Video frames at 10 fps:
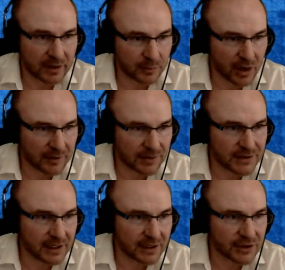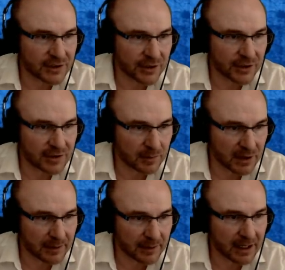of prophecy. Jesus cures a
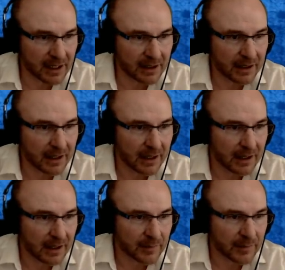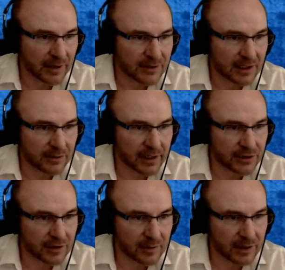blind man. Peter's
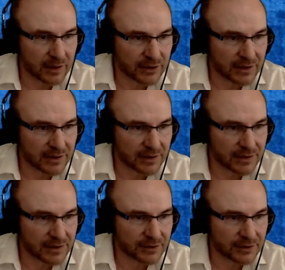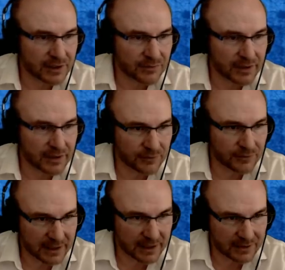declaration about Jesus. Jesus
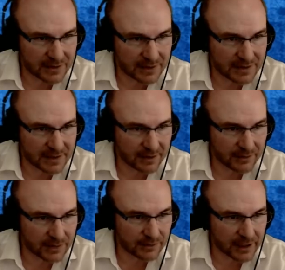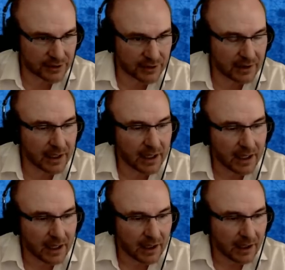foretells his death and resurrection.
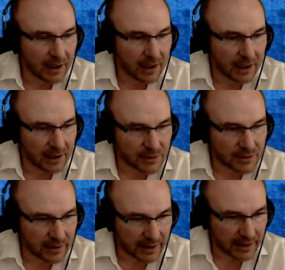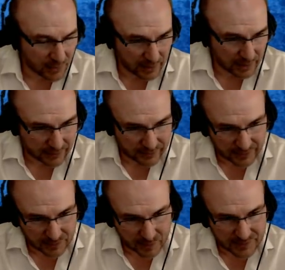Uh, so in, in order,
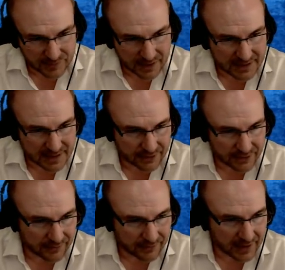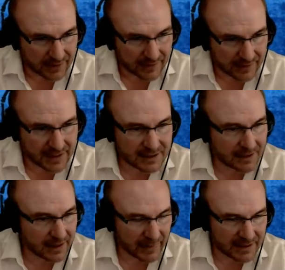fulfilled prophecy, Isaiah thirty-five, five to six,
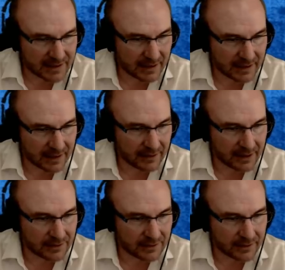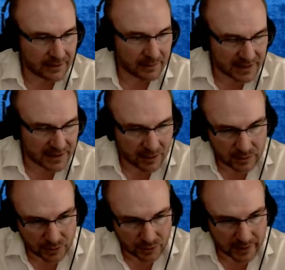basically that the Messiah
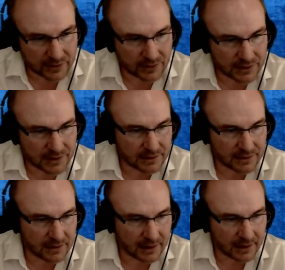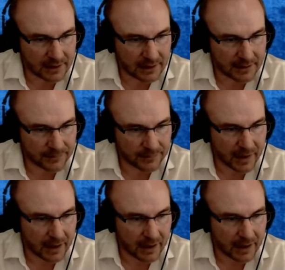will do miracles. Um,